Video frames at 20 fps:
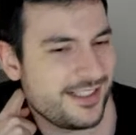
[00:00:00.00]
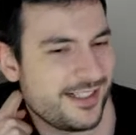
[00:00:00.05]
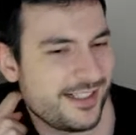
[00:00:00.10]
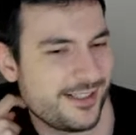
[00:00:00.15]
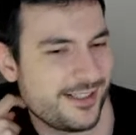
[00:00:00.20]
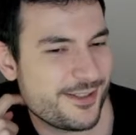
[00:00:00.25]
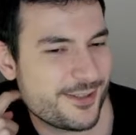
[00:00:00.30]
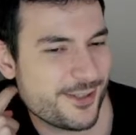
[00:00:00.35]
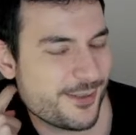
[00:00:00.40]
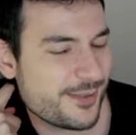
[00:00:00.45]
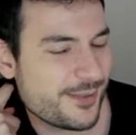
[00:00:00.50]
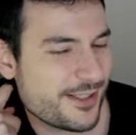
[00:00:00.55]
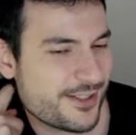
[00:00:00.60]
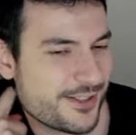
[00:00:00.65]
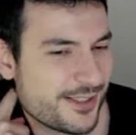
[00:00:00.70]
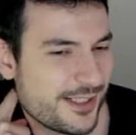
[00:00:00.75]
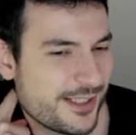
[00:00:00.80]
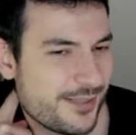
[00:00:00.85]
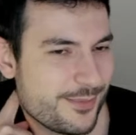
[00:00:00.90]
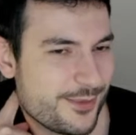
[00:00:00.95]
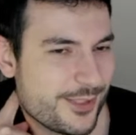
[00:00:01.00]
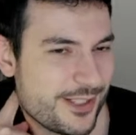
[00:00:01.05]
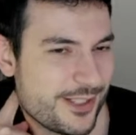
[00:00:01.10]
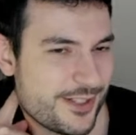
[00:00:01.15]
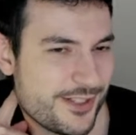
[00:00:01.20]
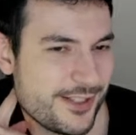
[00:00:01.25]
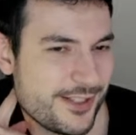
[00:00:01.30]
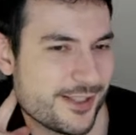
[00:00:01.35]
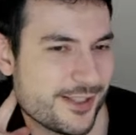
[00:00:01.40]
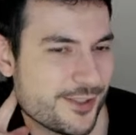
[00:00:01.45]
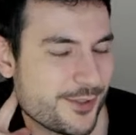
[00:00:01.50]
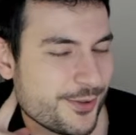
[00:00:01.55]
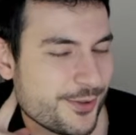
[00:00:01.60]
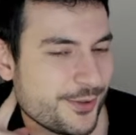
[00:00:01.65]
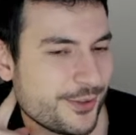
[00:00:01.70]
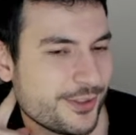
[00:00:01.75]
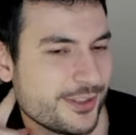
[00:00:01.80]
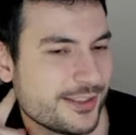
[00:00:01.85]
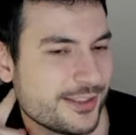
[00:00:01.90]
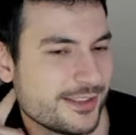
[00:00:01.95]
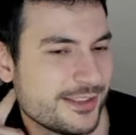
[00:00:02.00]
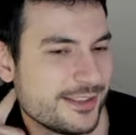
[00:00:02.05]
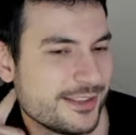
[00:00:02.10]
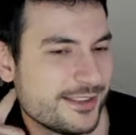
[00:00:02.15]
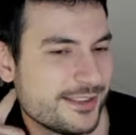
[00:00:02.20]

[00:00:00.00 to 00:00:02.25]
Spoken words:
I had so much time to actually get strong.